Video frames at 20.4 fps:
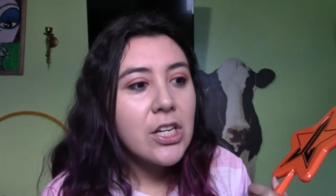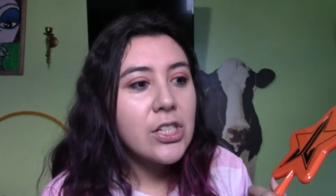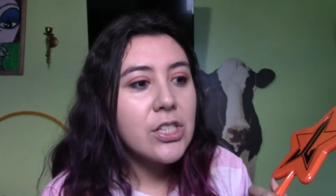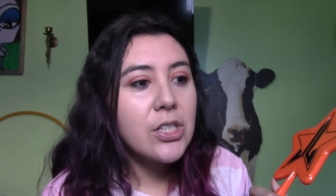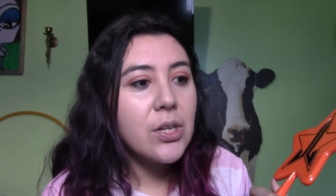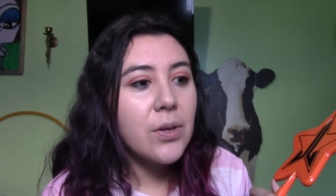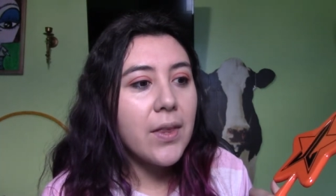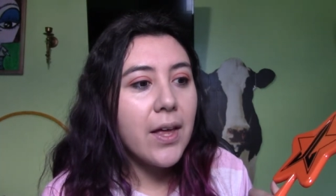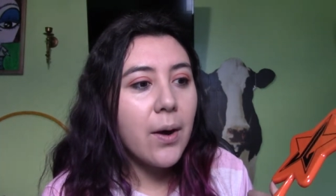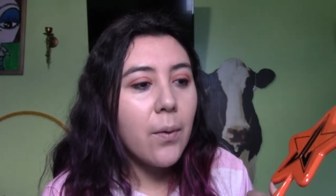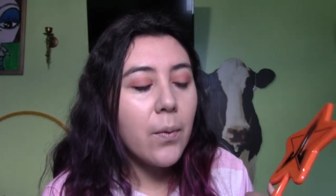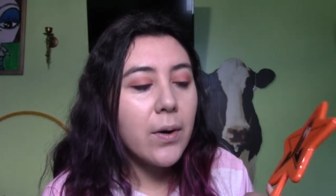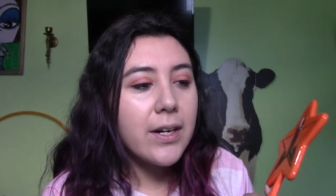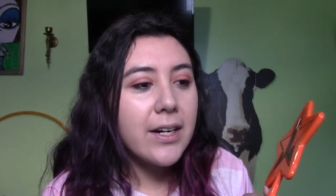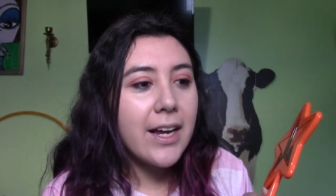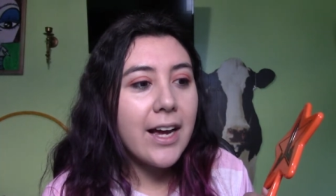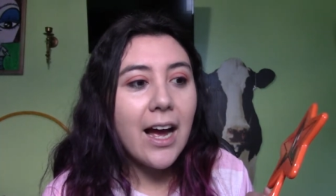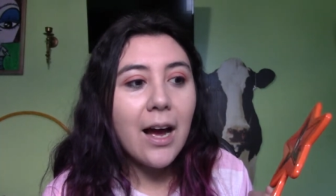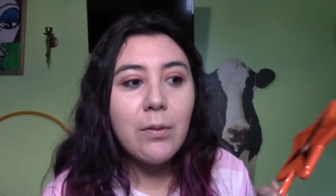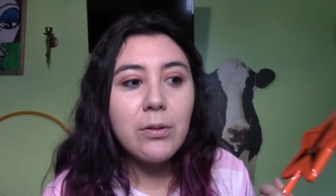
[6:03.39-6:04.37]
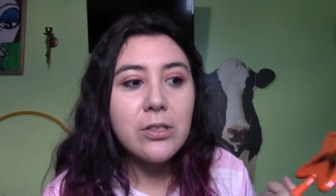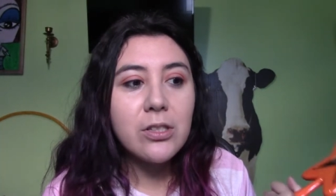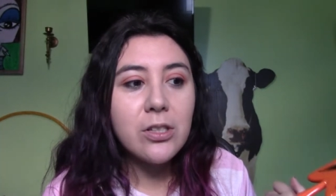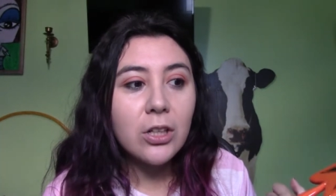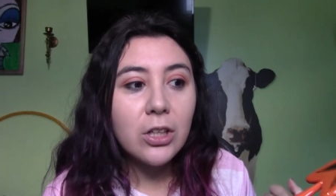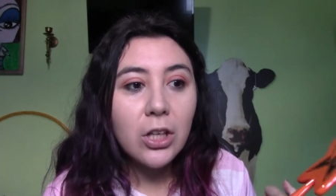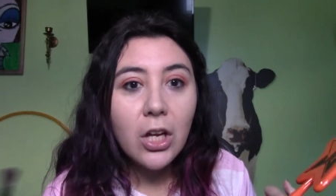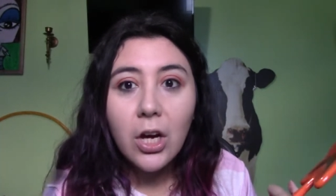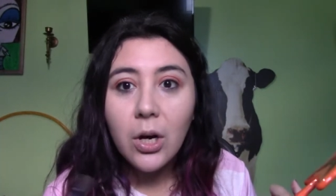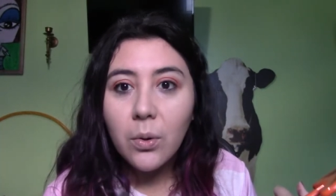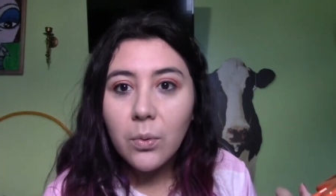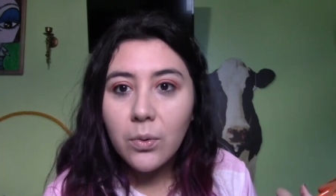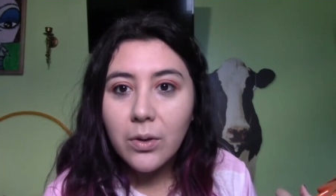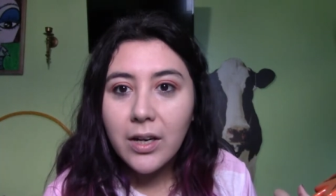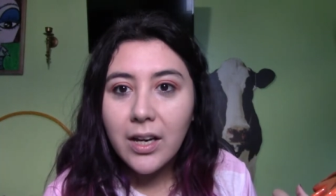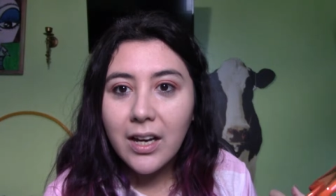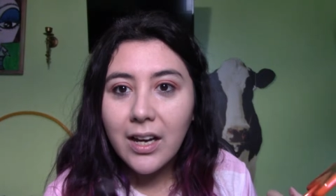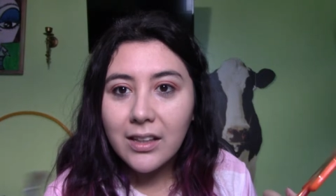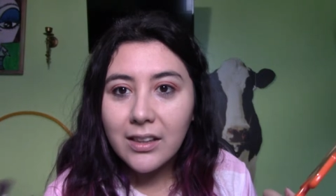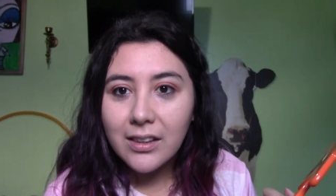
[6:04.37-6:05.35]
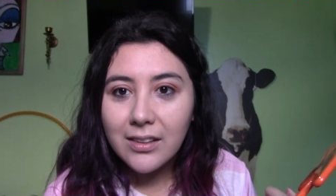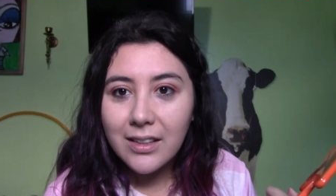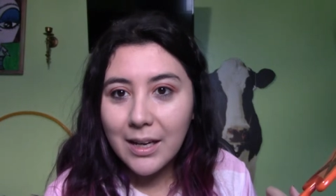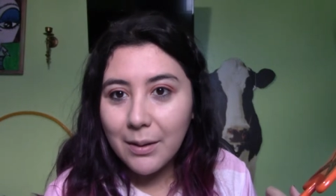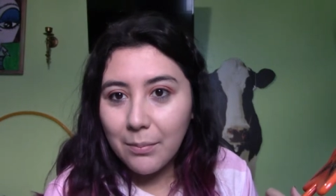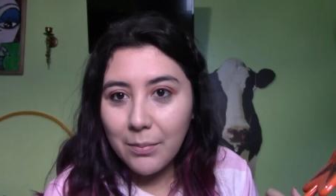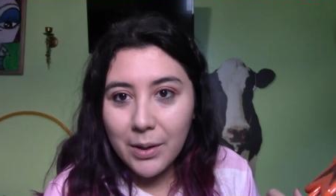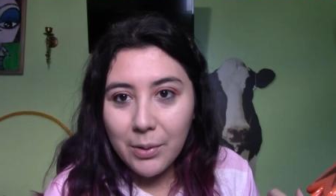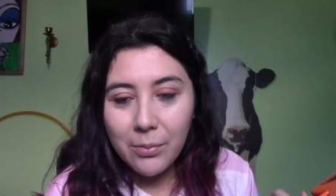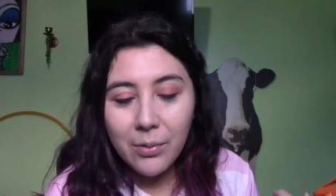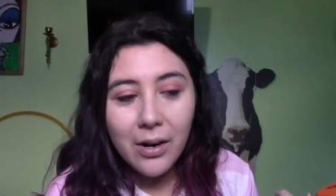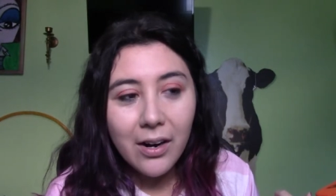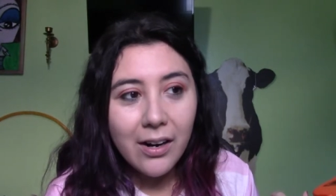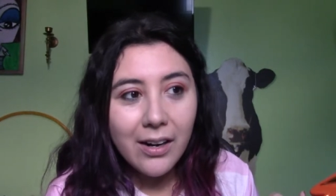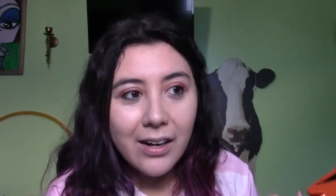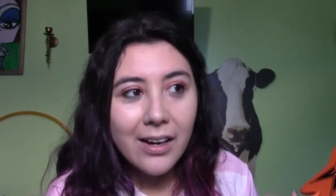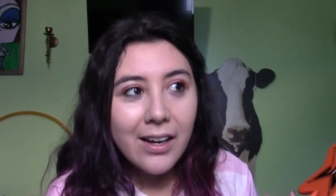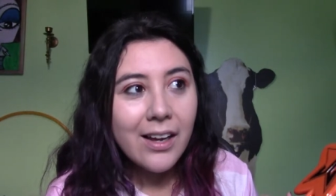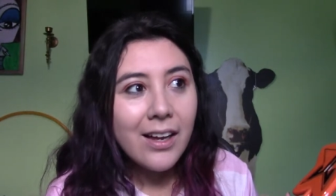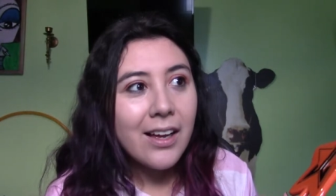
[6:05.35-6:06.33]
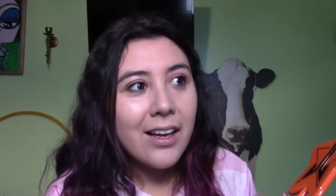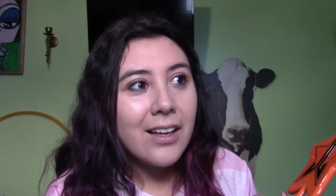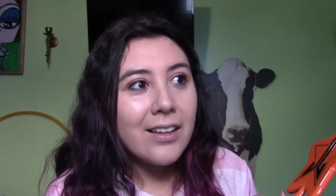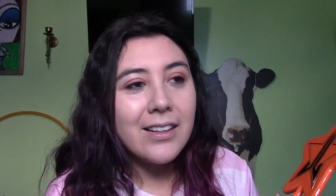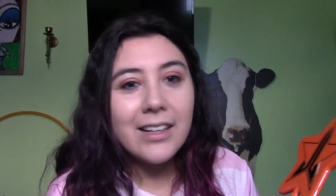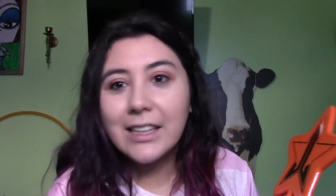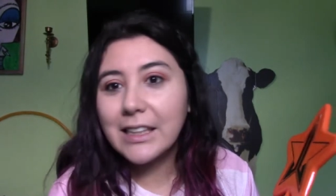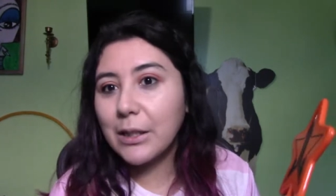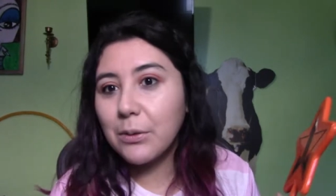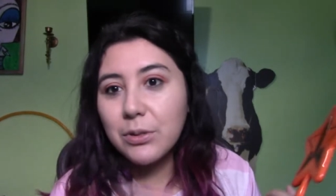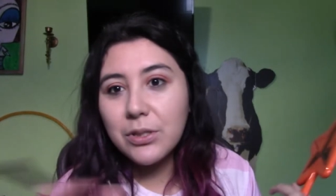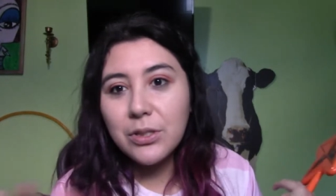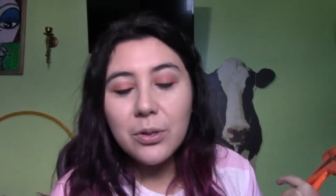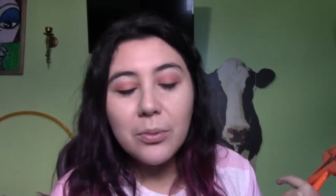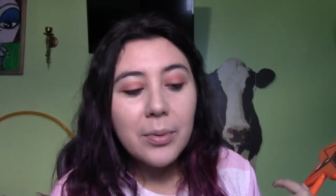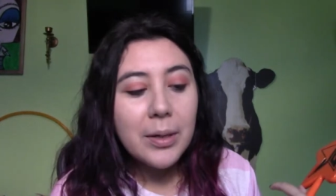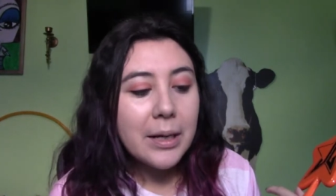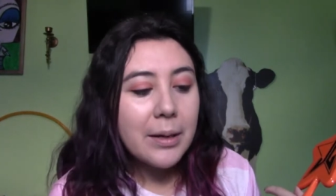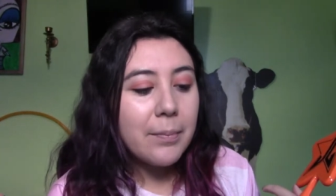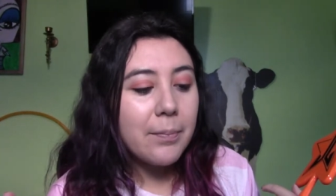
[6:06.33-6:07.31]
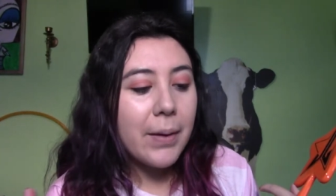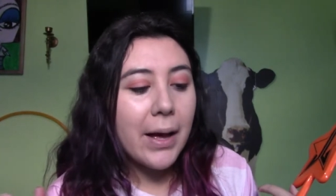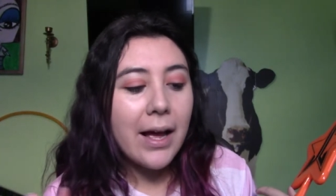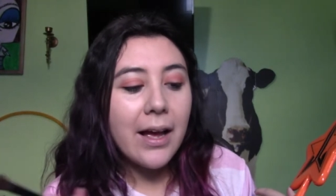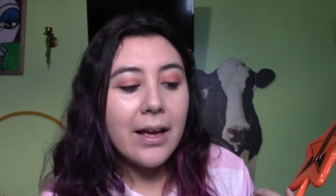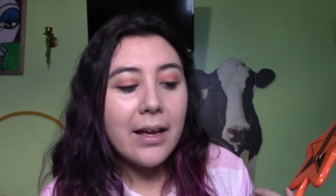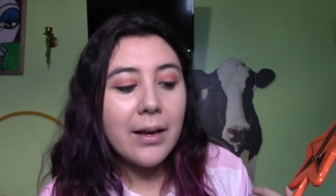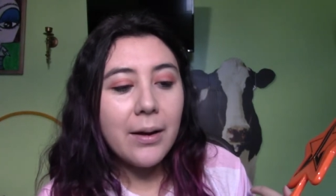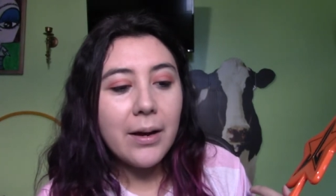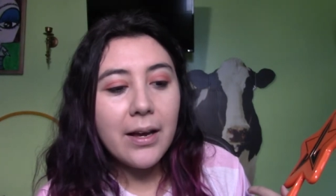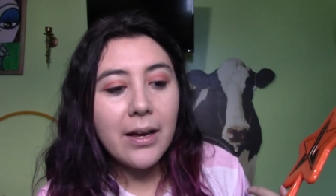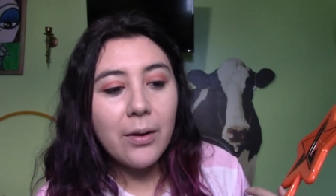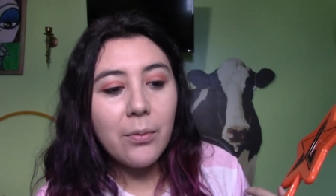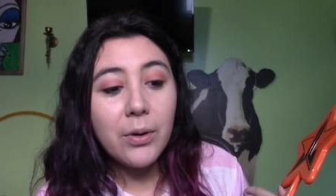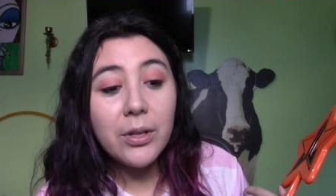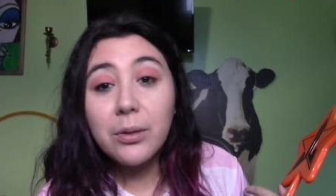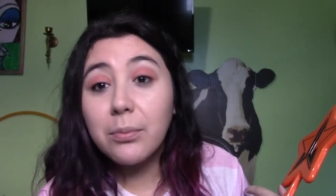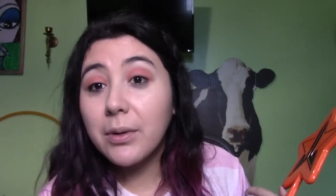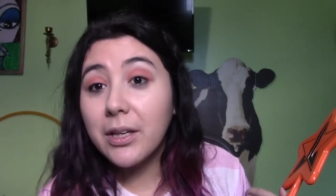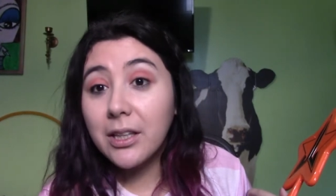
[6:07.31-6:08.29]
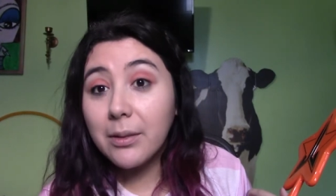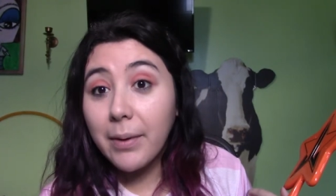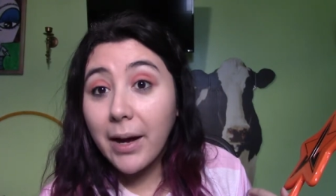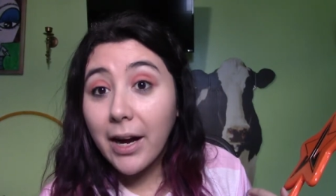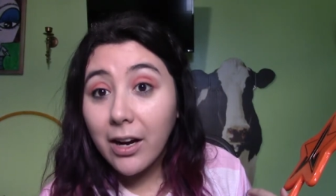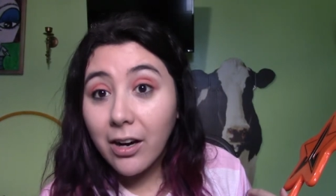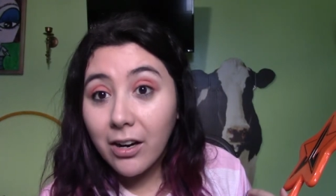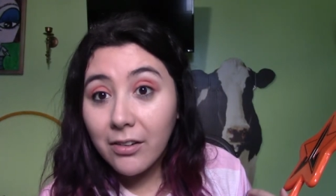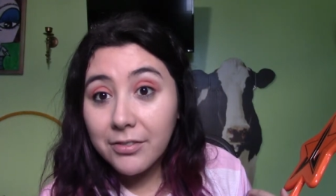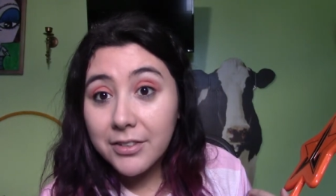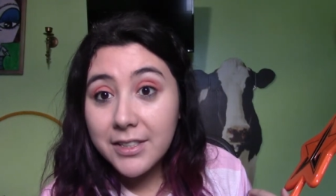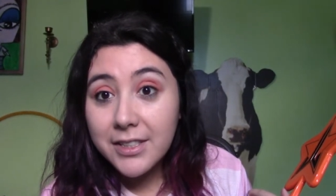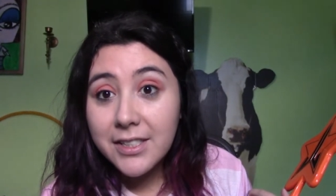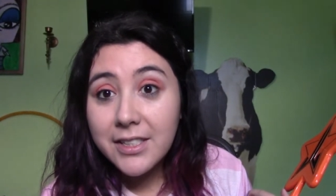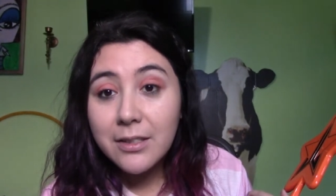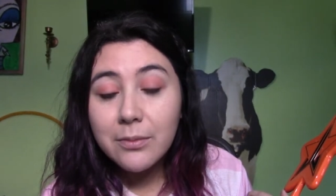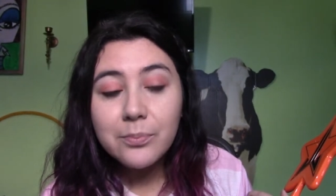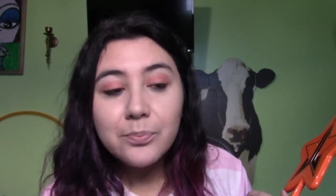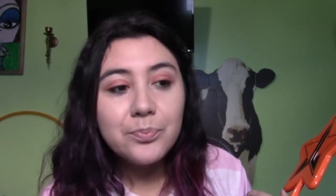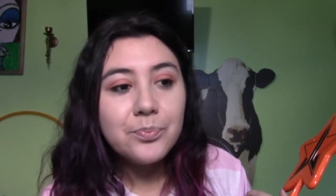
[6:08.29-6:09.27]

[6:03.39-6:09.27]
So then one day I was alone at my work, like there was nobody with me in the back office,